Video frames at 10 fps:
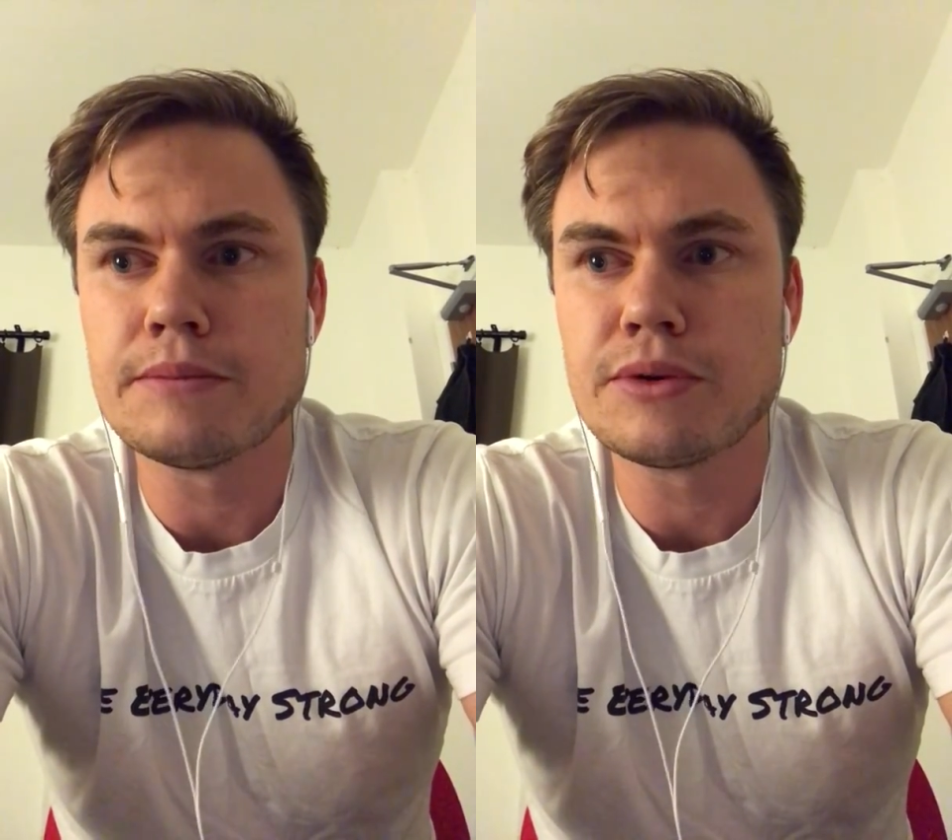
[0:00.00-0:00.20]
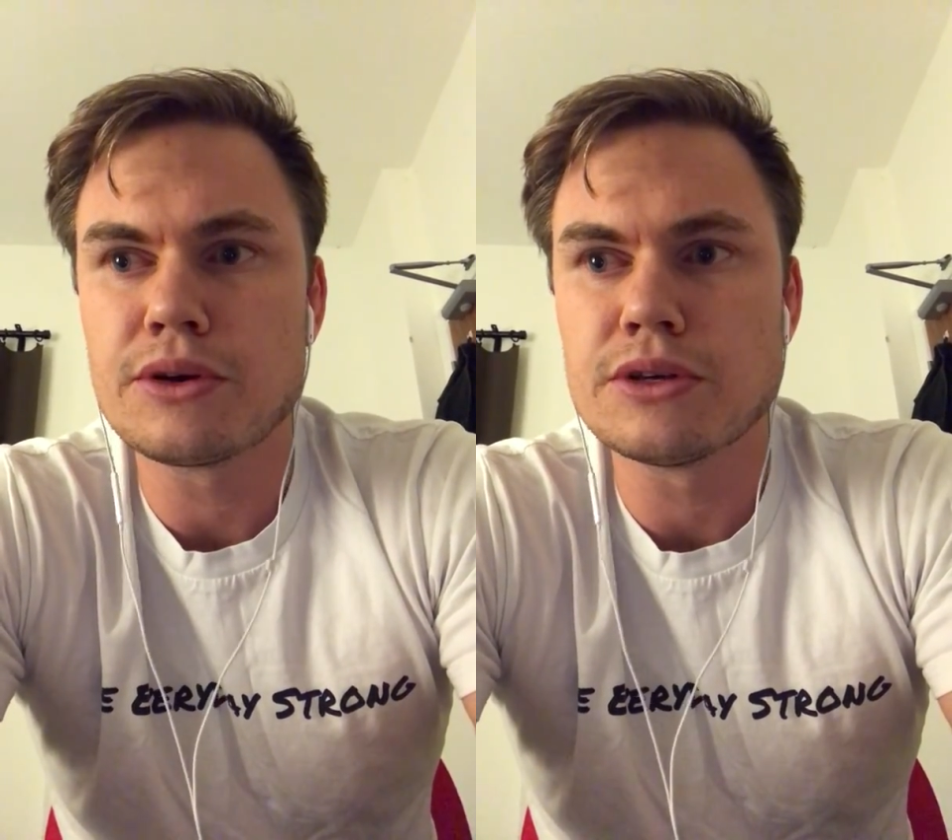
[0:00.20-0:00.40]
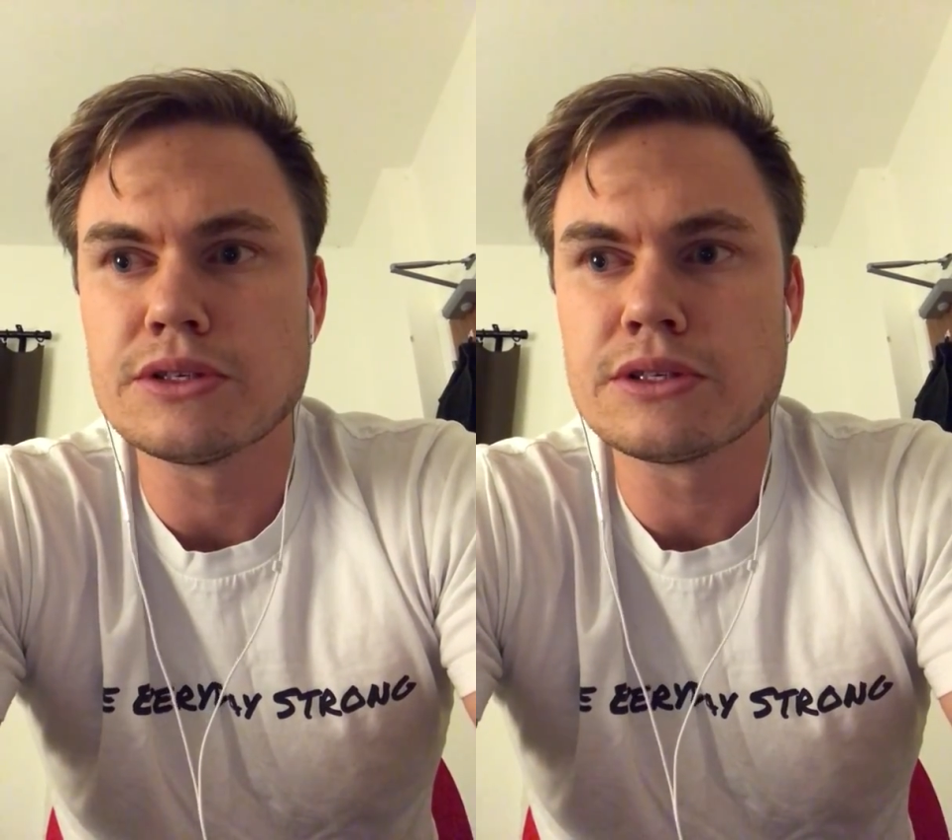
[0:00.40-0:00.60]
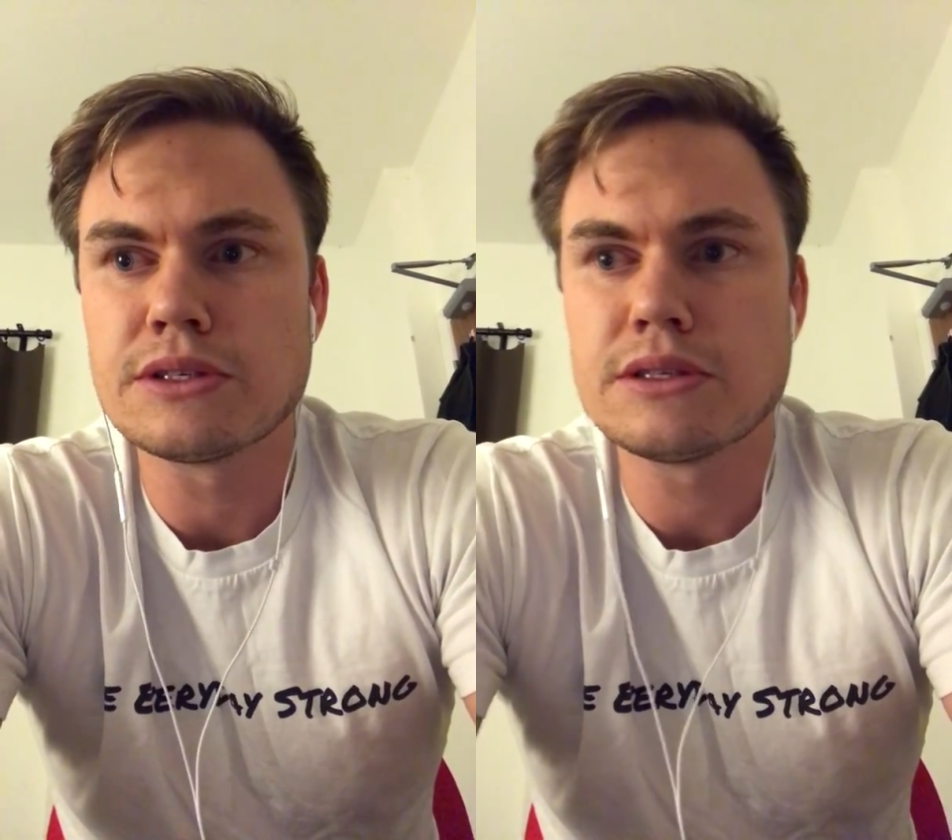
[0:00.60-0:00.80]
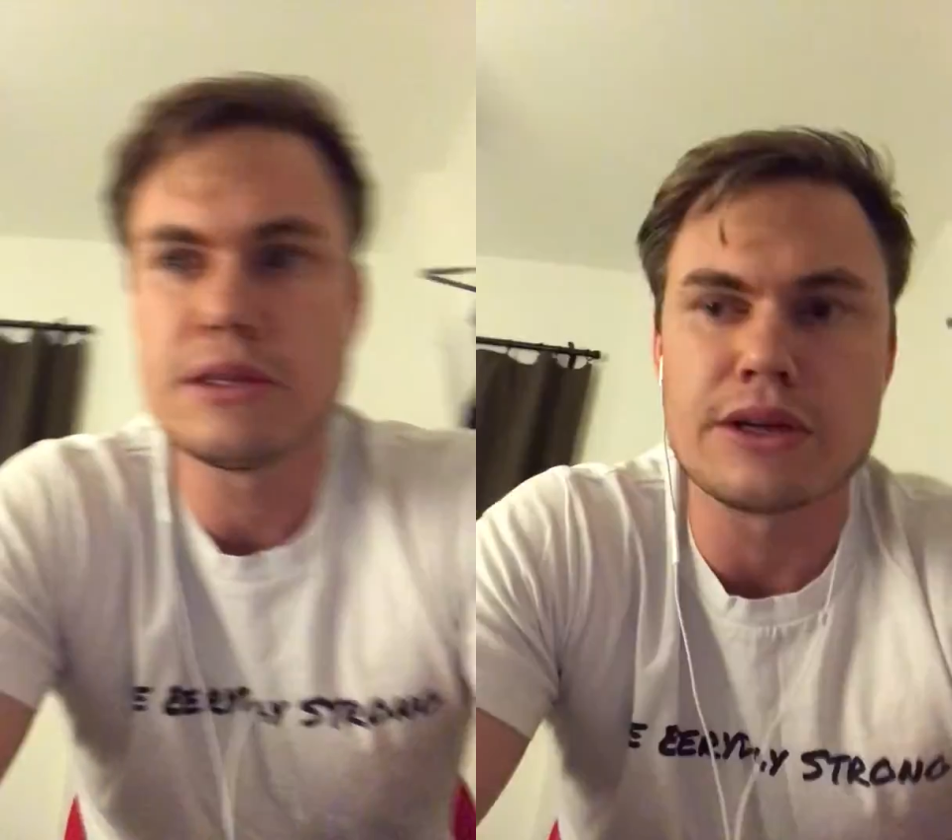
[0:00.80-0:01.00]

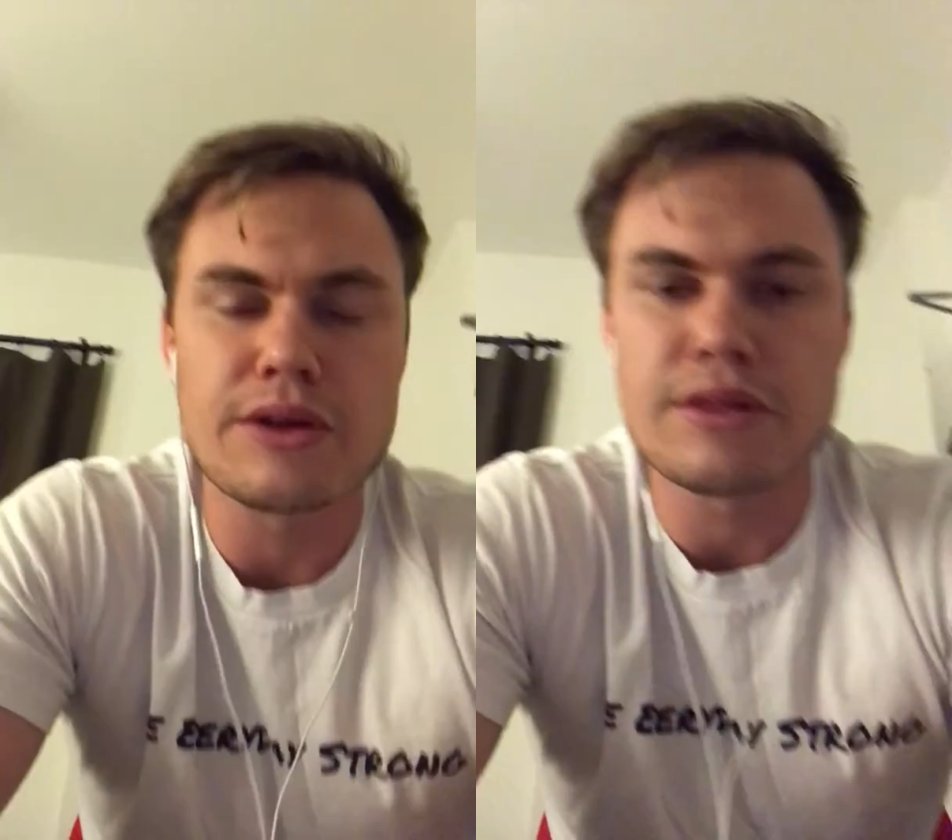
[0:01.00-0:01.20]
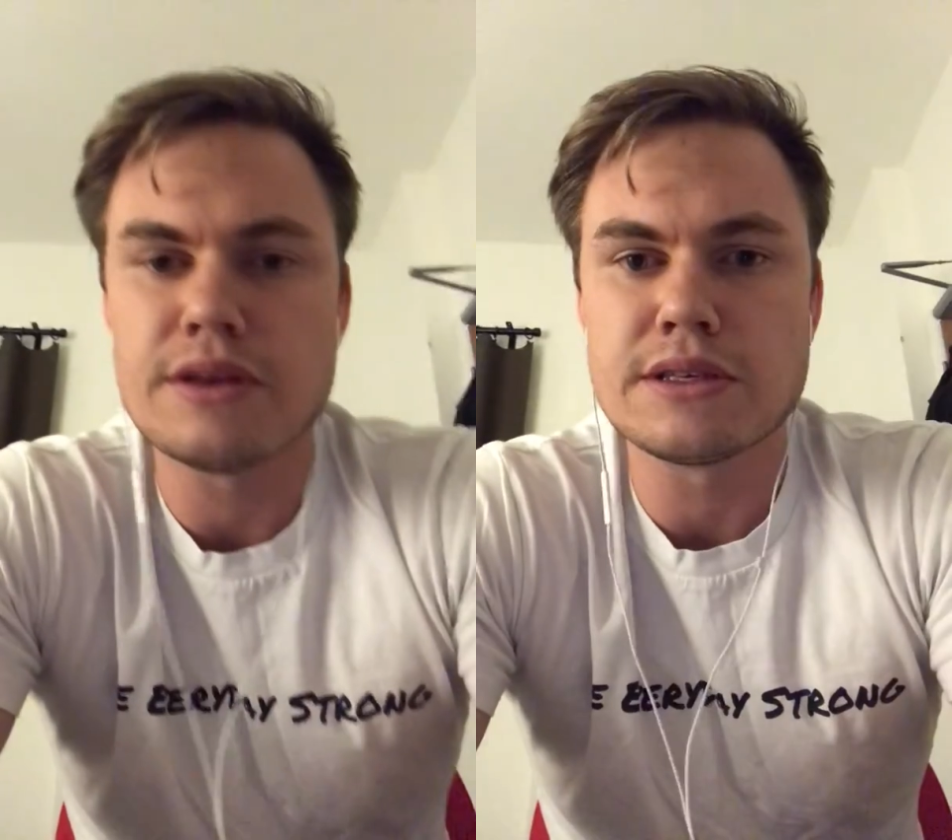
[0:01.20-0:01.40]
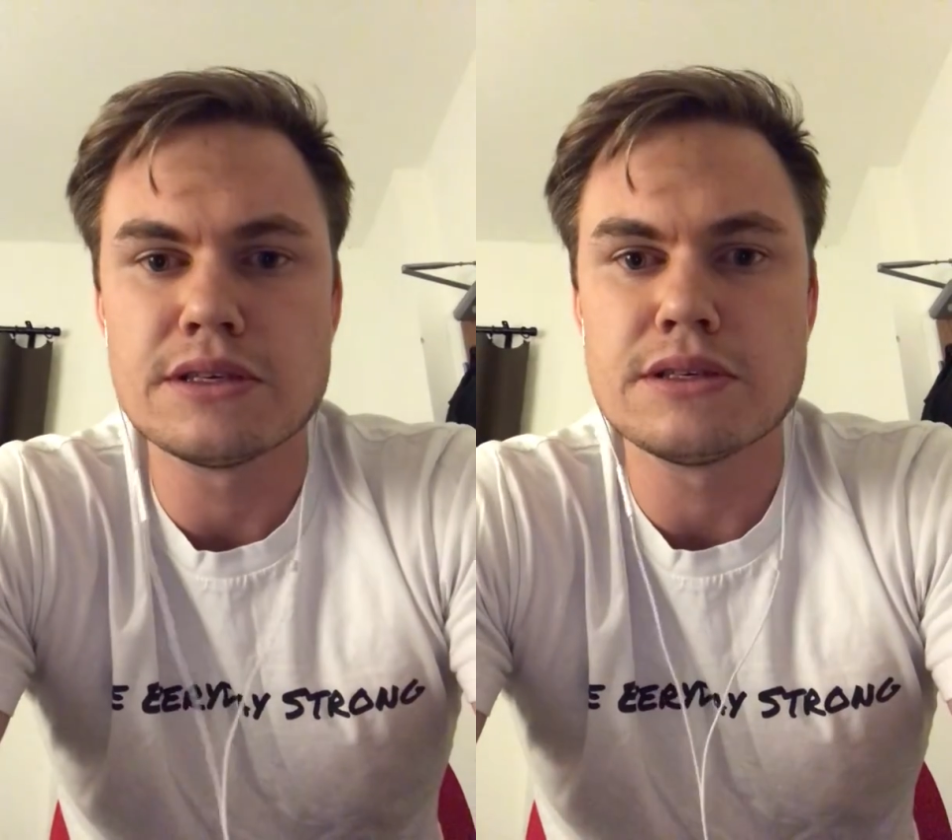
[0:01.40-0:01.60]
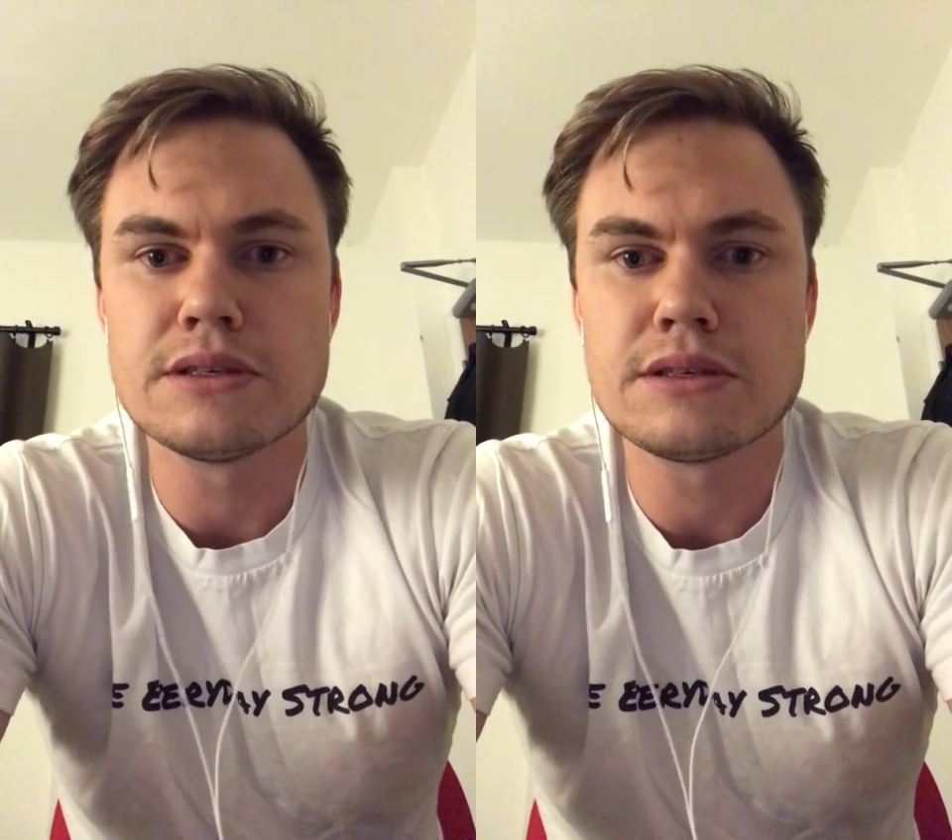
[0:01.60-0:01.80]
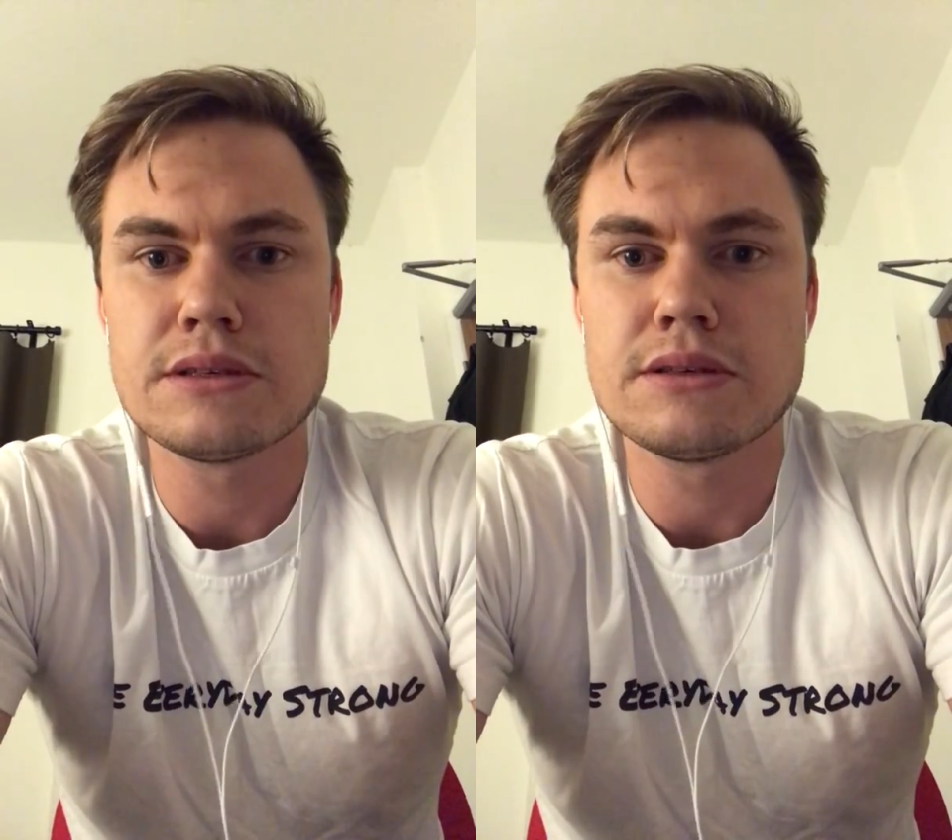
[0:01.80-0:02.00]
because this
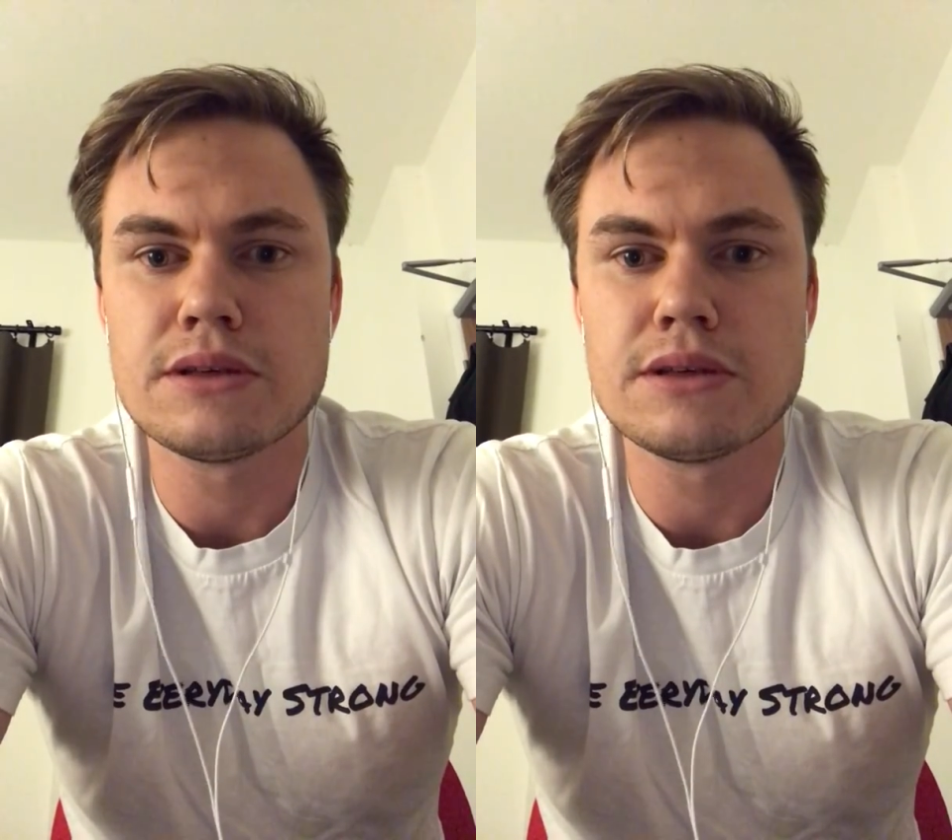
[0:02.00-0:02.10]
is